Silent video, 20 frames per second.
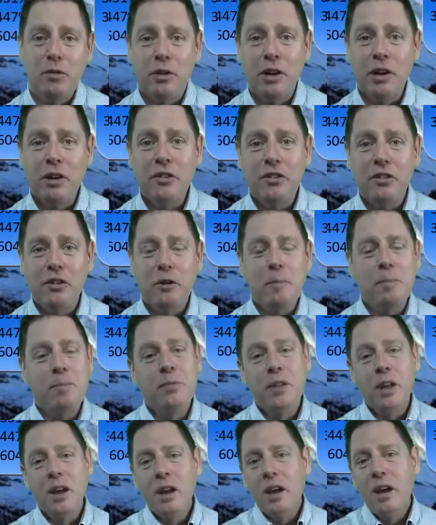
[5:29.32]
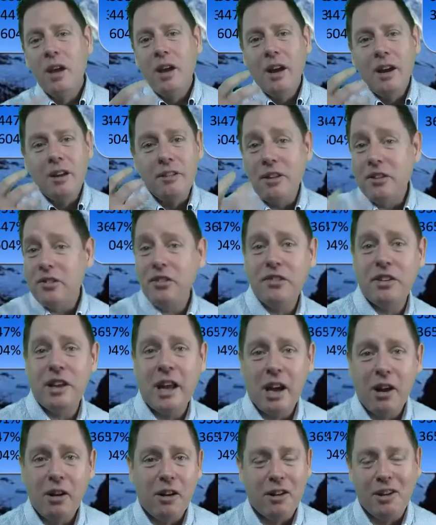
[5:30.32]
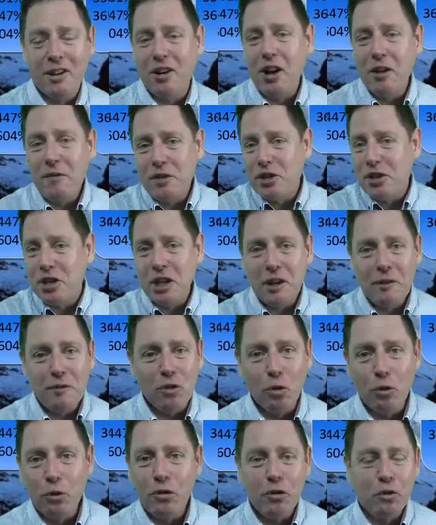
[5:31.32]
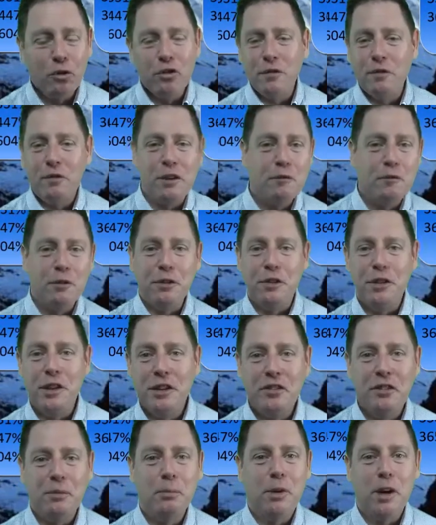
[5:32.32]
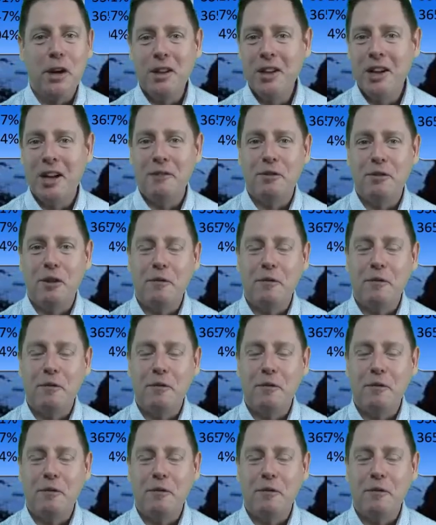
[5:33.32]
right? So this is how I've achieved all sorts of different things in my life.